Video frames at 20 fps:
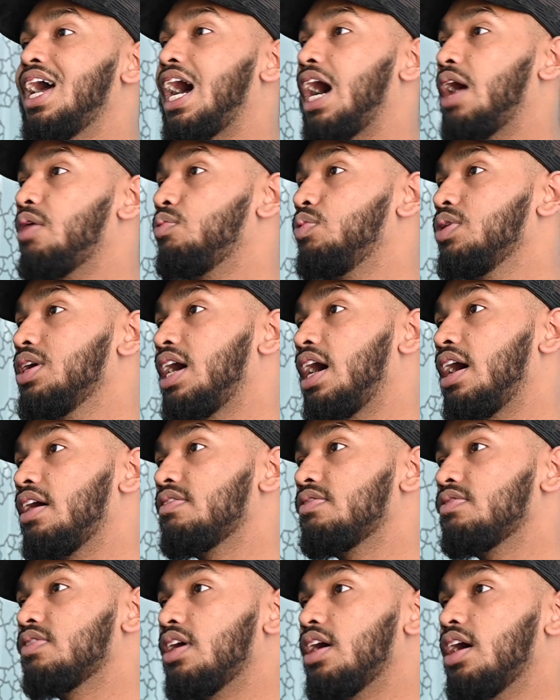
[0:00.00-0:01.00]
and we
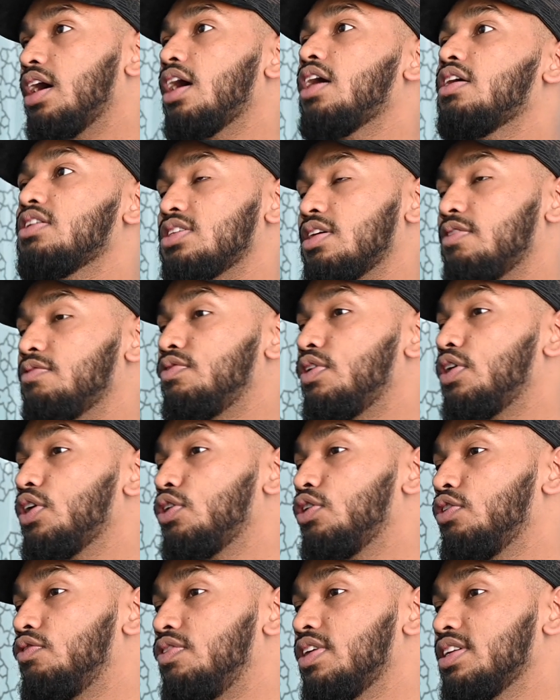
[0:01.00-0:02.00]
have some very
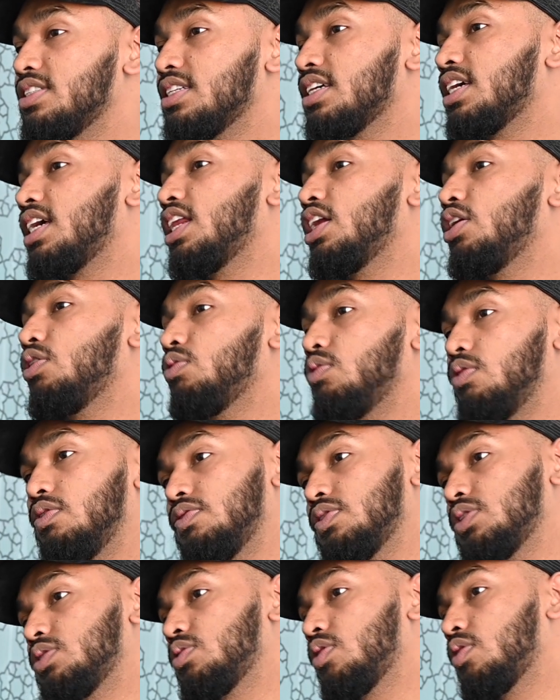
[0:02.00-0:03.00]
good friends in Canary
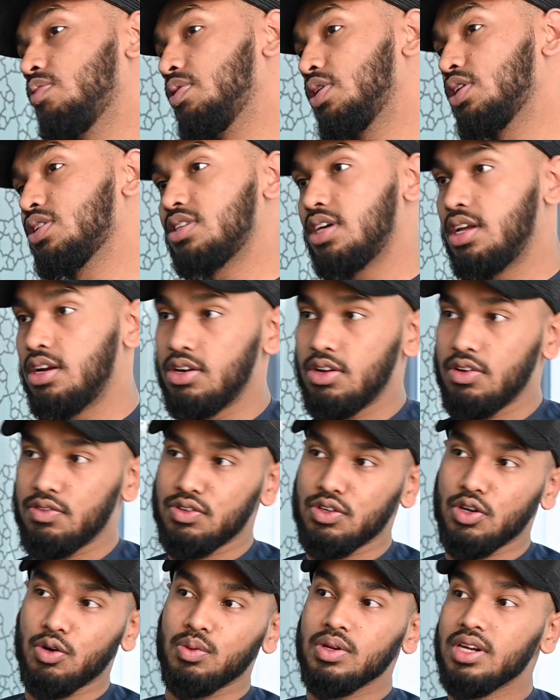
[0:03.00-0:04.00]
Wharf as well, because I don't know if
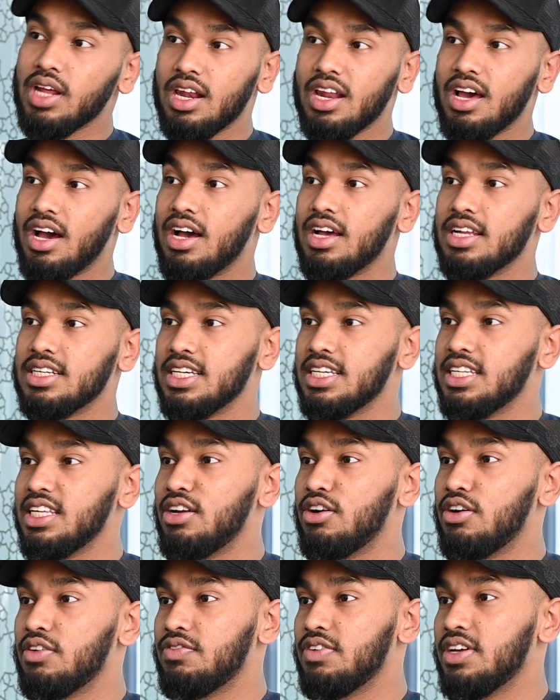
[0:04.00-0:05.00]
you know, we've done our
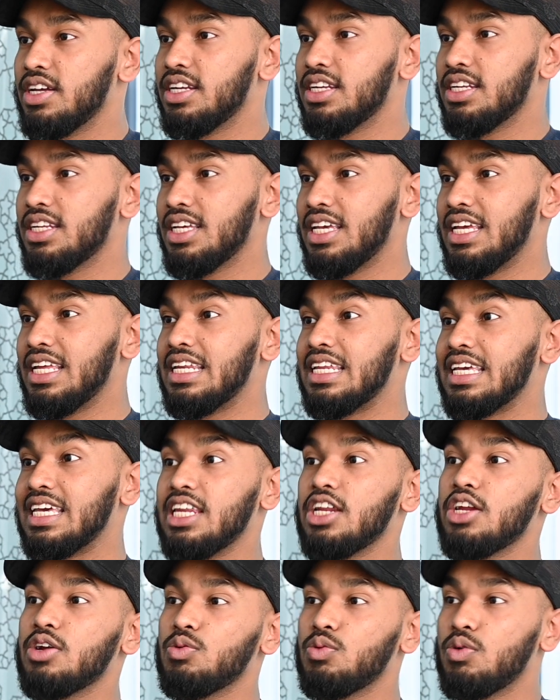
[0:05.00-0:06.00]
10-year event in
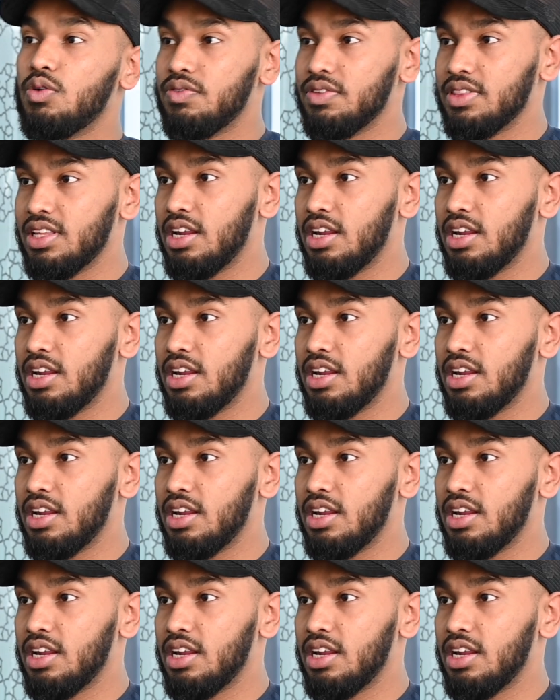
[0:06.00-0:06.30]
Canary Wharf in the